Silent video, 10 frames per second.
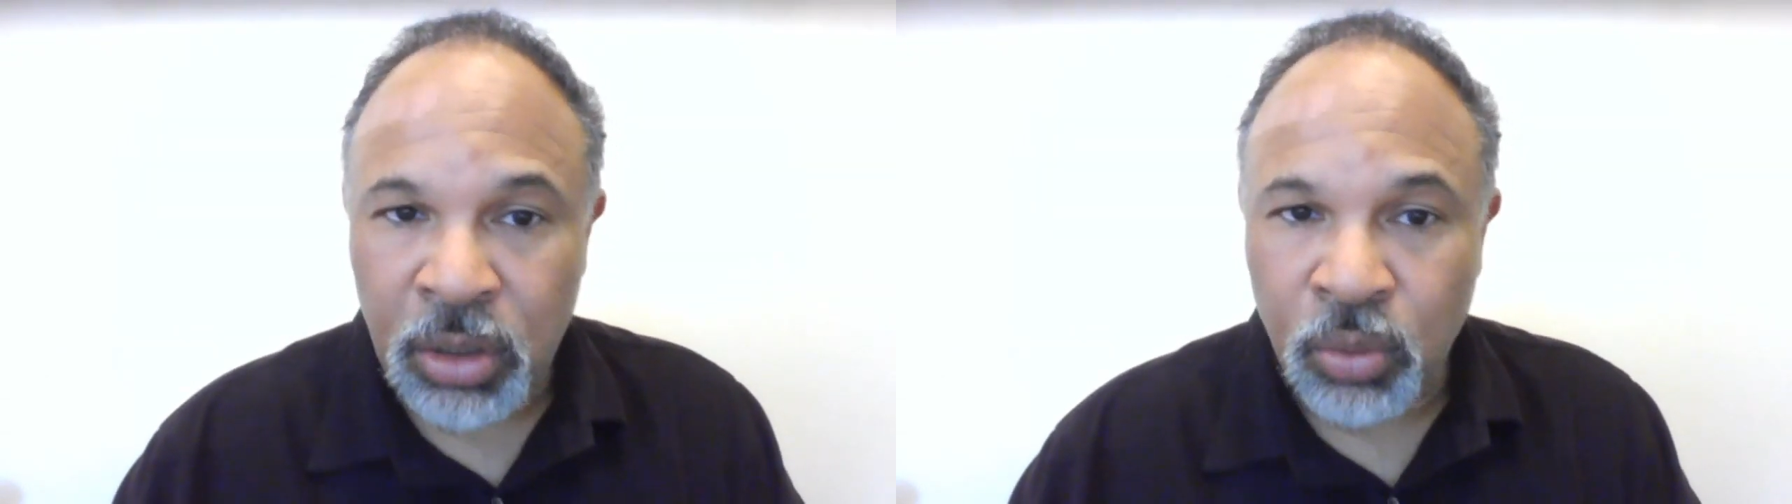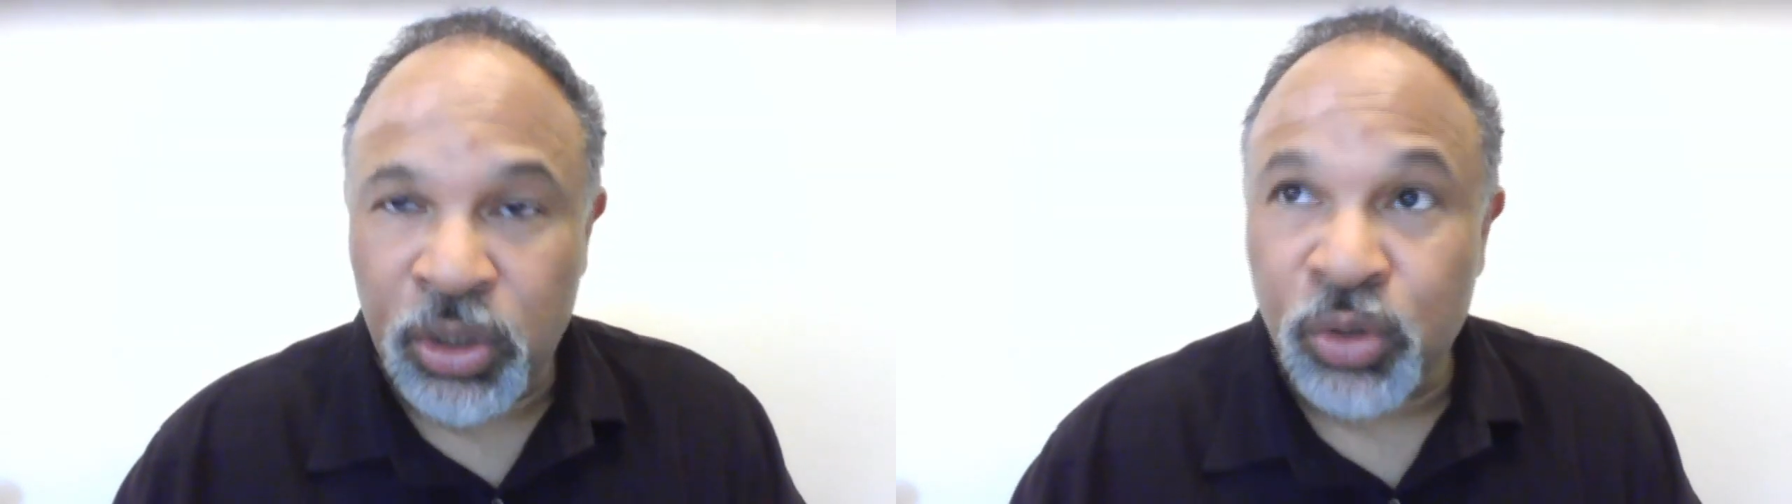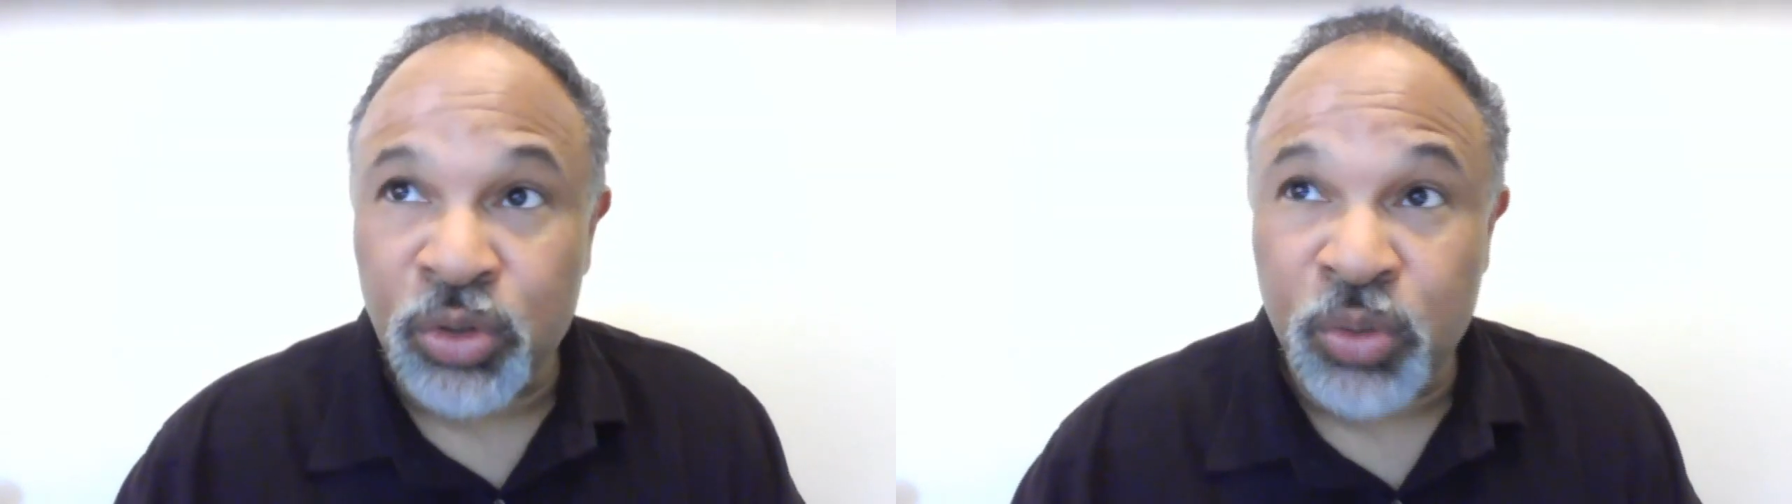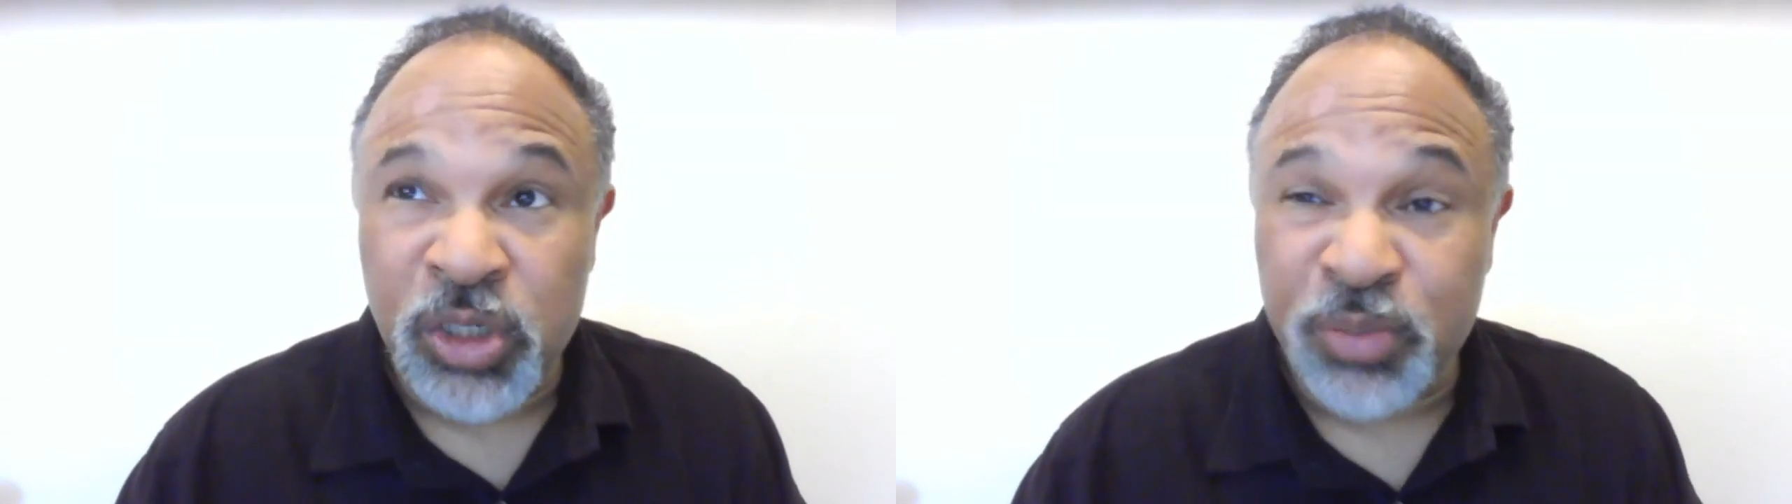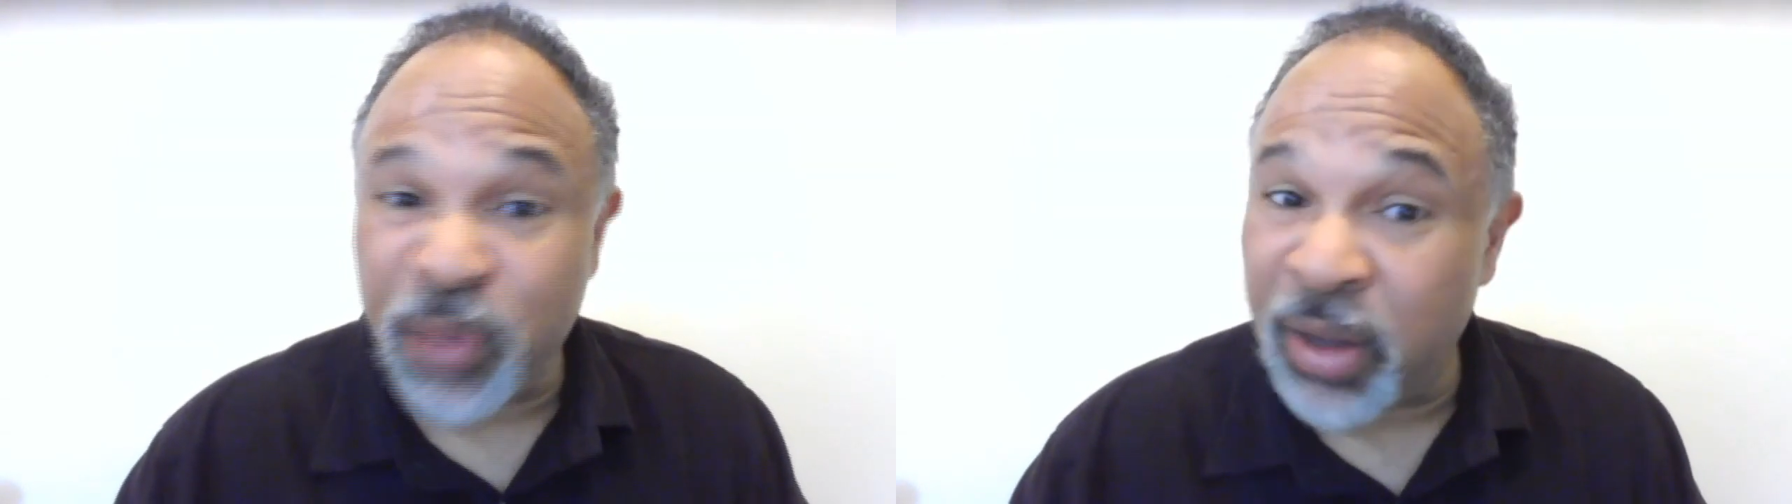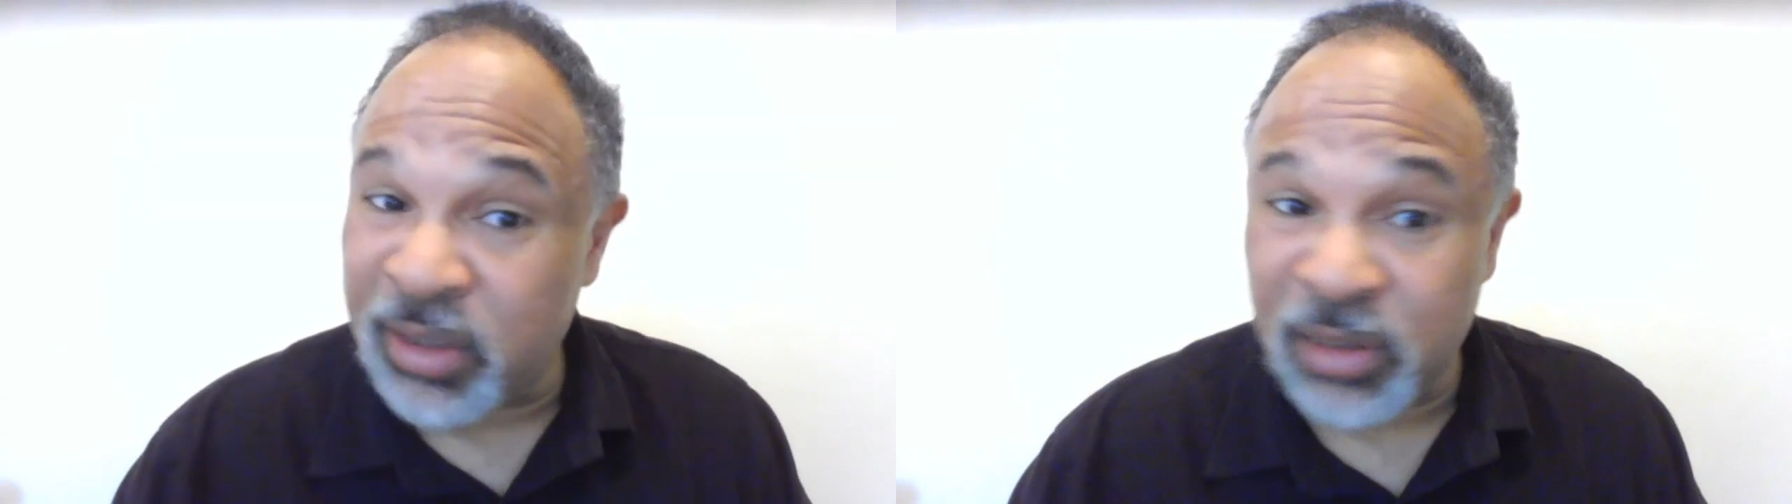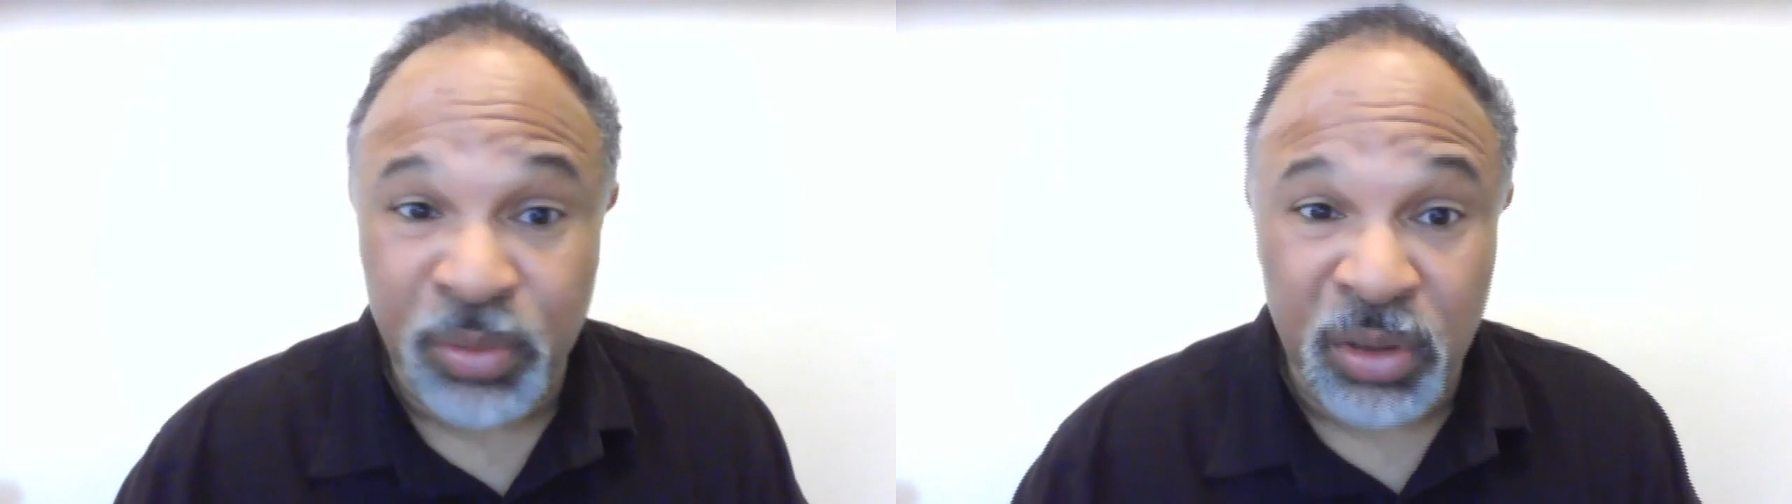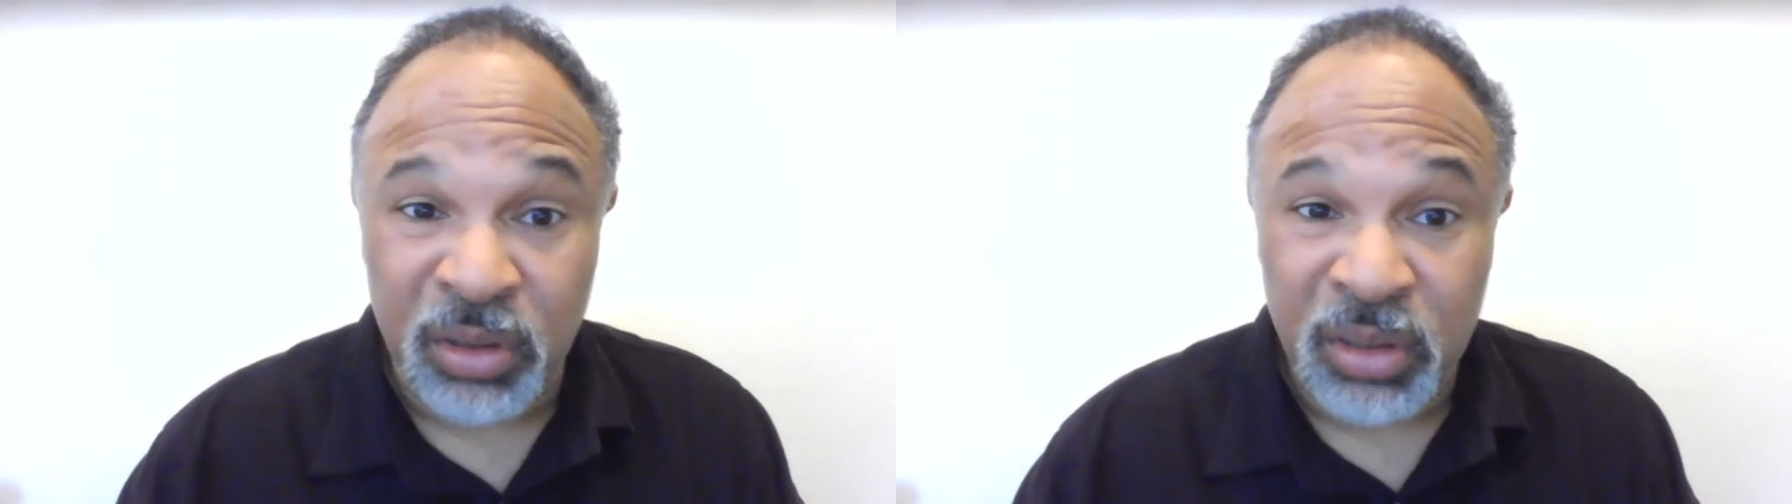which was
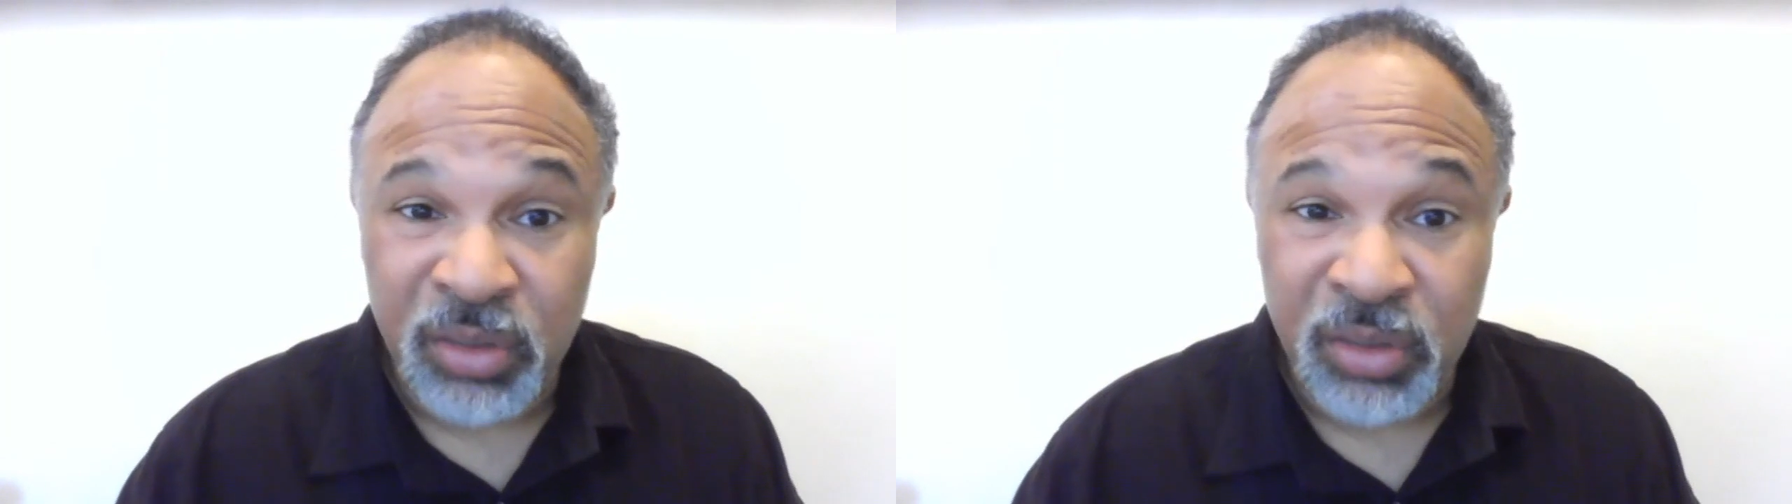responsible